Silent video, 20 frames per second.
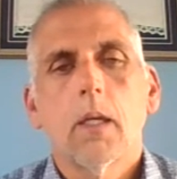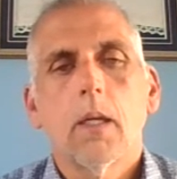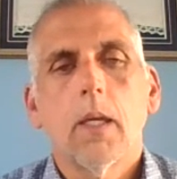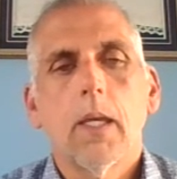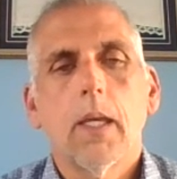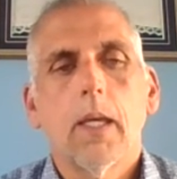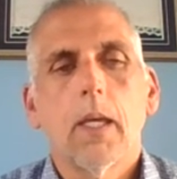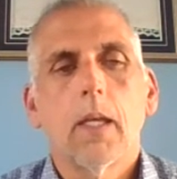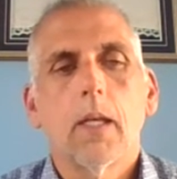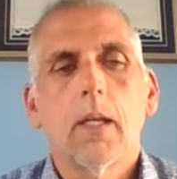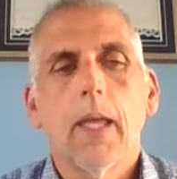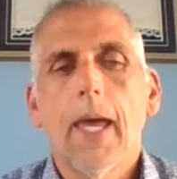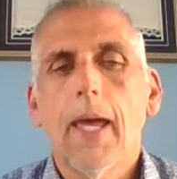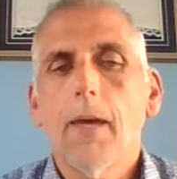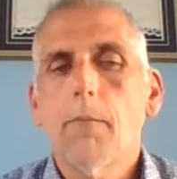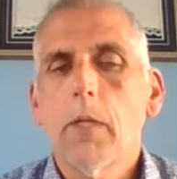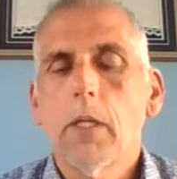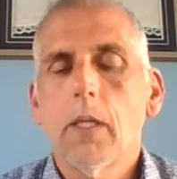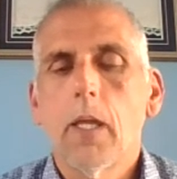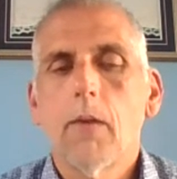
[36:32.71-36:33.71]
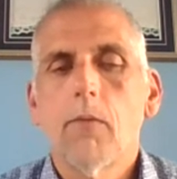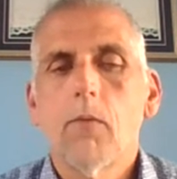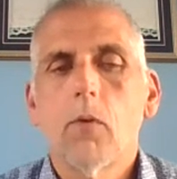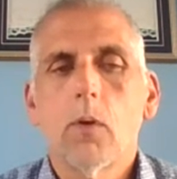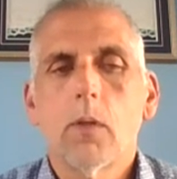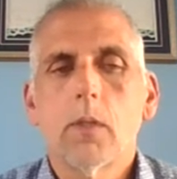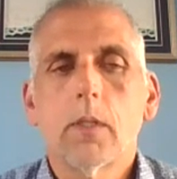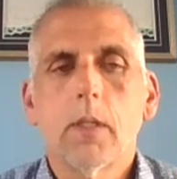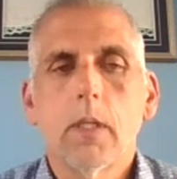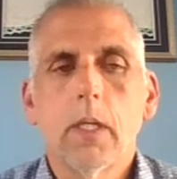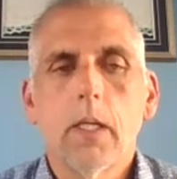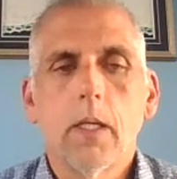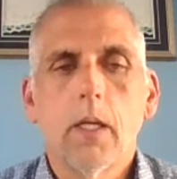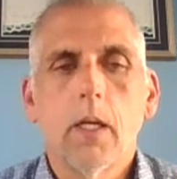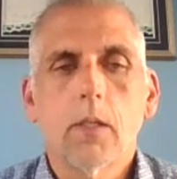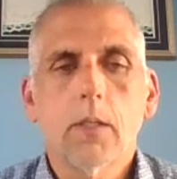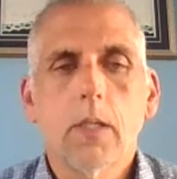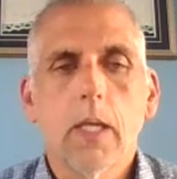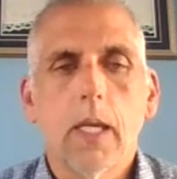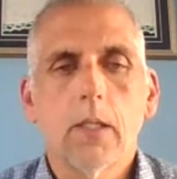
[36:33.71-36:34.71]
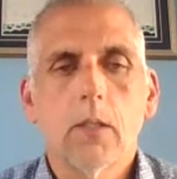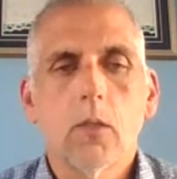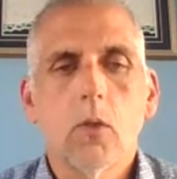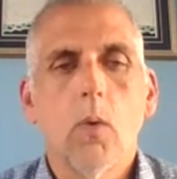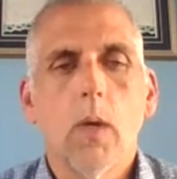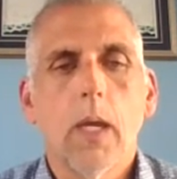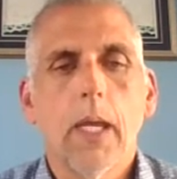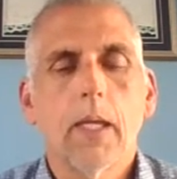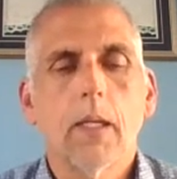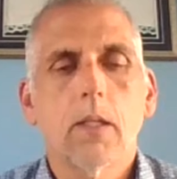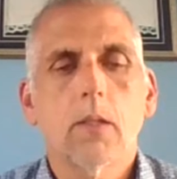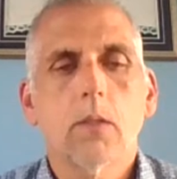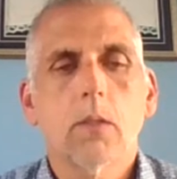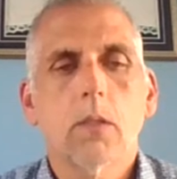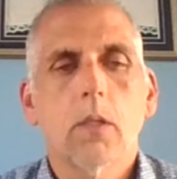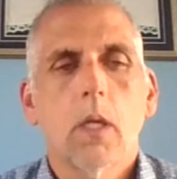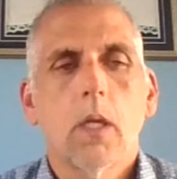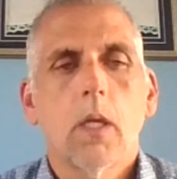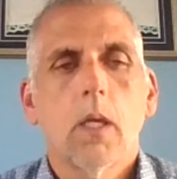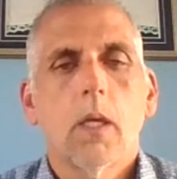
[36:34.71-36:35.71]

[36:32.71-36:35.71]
And ABNY level, it does take two hands.